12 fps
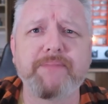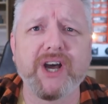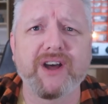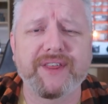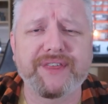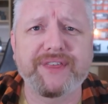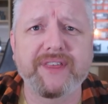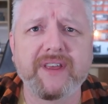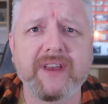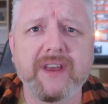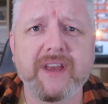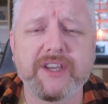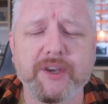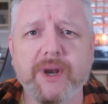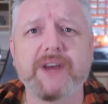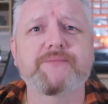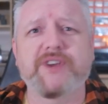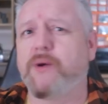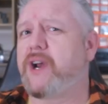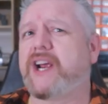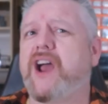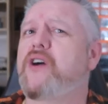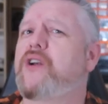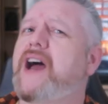berth. You want to you want to
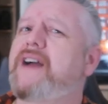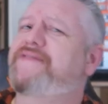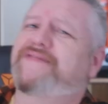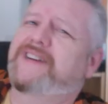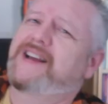go like,